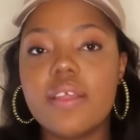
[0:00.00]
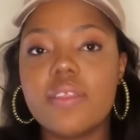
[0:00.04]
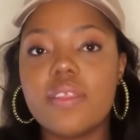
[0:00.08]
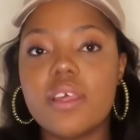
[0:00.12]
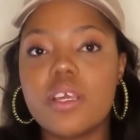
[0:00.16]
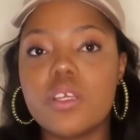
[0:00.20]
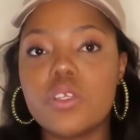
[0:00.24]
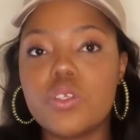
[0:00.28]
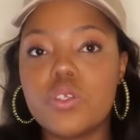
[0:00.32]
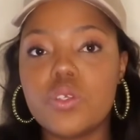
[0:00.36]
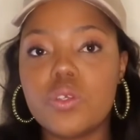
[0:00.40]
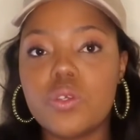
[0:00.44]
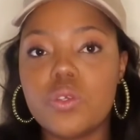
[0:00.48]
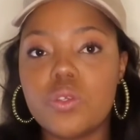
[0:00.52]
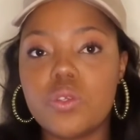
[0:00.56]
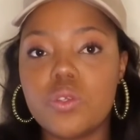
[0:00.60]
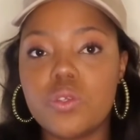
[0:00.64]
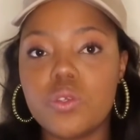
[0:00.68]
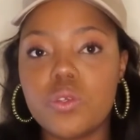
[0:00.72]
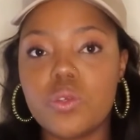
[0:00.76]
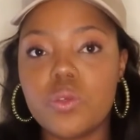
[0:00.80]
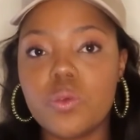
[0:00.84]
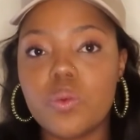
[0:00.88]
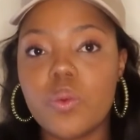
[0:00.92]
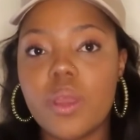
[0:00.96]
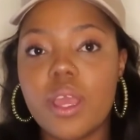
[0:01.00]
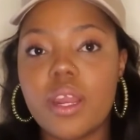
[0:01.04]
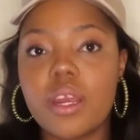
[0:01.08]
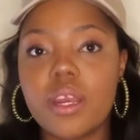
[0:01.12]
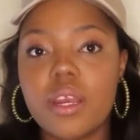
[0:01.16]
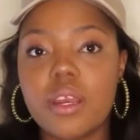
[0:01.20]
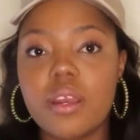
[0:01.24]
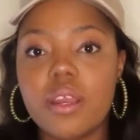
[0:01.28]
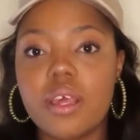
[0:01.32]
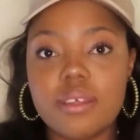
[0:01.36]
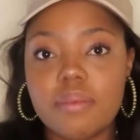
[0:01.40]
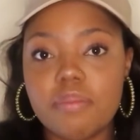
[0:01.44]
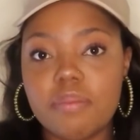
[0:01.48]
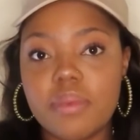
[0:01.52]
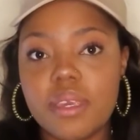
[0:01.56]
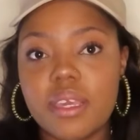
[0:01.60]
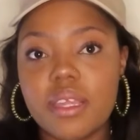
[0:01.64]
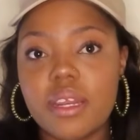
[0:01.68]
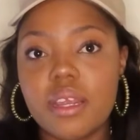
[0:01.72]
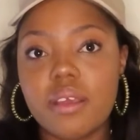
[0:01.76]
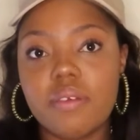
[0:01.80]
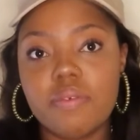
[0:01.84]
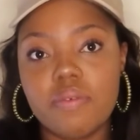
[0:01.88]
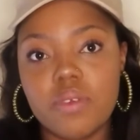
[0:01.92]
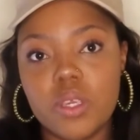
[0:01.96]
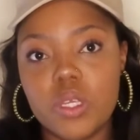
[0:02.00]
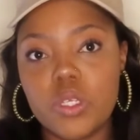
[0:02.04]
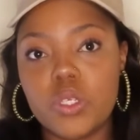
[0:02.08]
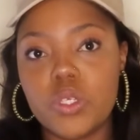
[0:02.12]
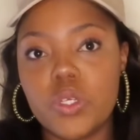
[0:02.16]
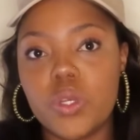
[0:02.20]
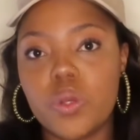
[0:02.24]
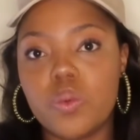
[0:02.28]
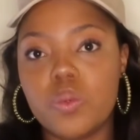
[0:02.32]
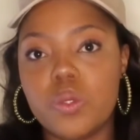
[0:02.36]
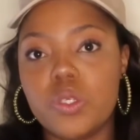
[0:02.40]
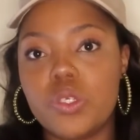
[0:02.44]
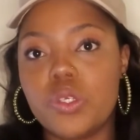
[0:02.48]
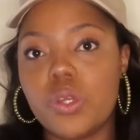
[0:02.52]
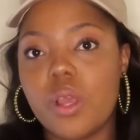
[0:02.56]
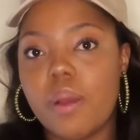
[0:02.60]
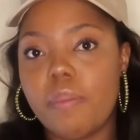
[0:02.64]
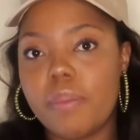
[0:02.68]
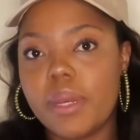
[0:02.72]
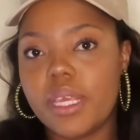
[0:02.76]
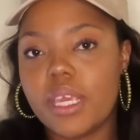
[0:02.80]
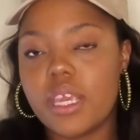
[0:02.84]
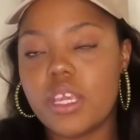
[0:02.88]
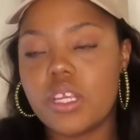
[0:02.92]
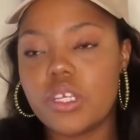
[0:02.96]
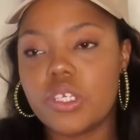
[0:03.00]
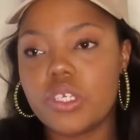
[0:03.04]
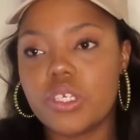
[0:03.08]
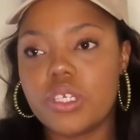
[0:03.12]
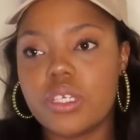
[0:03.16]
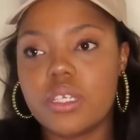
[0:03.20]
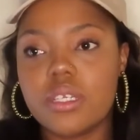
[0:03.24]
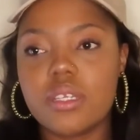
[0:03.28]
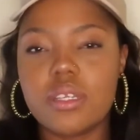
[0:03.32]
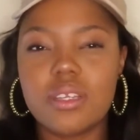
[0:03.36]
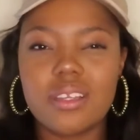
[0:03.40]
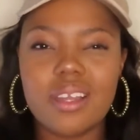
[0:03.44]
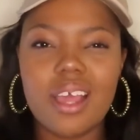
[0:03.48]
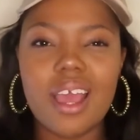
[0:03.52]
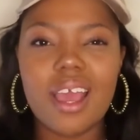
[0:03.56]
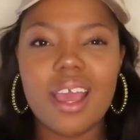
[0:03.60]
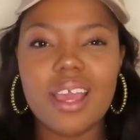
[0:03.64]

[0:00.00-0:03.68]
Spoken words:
that you do and submit a video with your application.